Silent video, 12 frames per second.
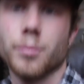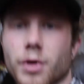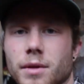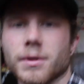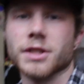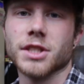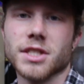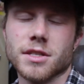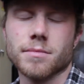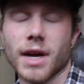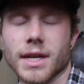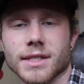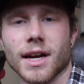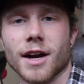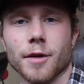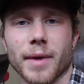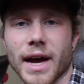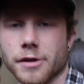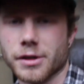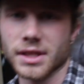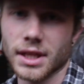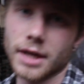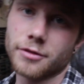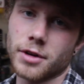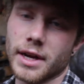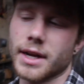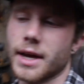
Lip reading: Pretty much this is my entire battery life right